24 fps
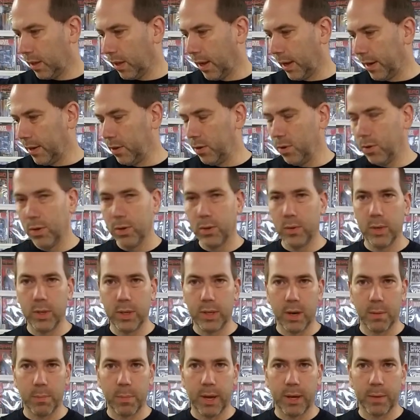I knew it
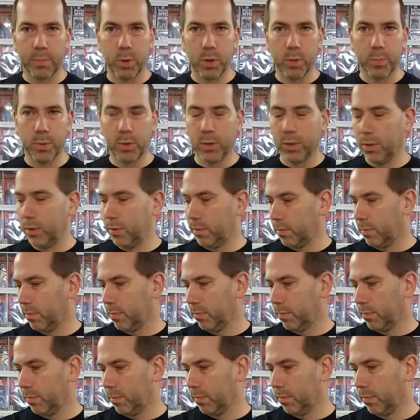would come back purple
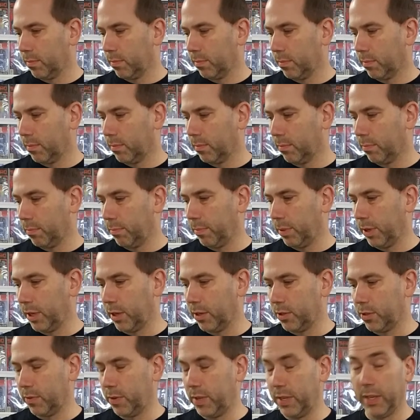
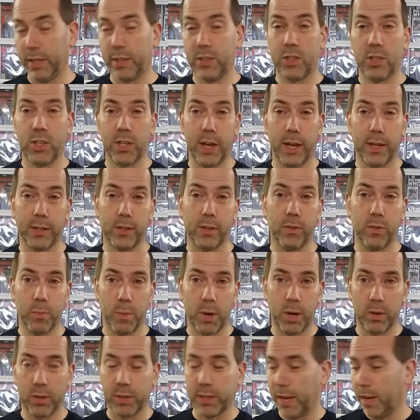because of the excessive
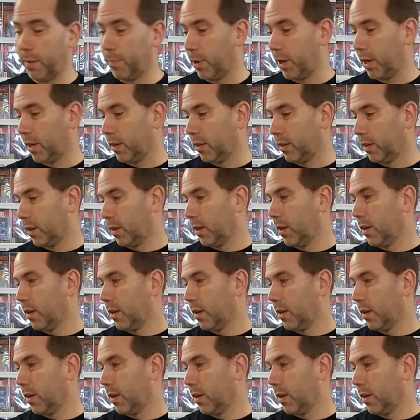amount of tape on it.